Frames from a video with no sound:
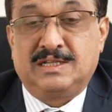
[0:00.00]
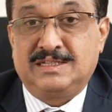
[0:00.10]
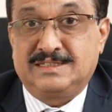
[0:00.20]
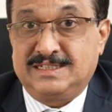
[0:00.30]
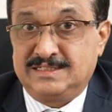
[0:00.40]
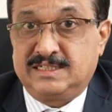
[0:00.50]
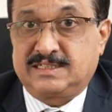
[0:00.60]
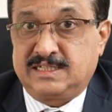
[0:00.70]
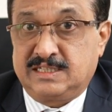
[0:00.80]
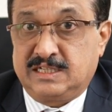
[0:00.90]
The
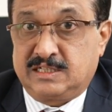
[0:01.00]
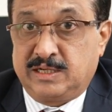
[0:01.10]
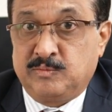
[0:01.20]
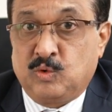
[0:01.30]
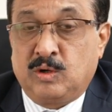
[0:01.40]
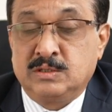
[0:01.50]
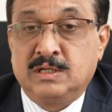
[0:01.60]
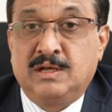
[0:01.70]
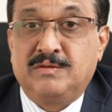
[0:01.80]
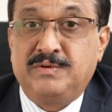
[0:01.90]
Sensex at that time was
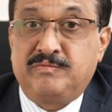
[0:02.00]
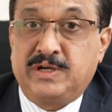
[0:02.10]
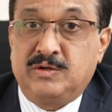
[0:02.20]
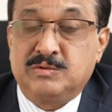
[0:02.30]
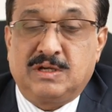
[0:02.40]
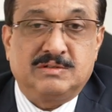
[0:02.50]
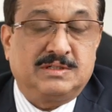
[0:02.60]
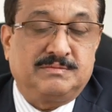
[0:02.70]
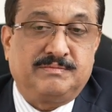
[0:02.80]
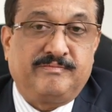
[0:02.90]

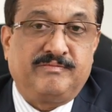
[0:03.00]
52,000.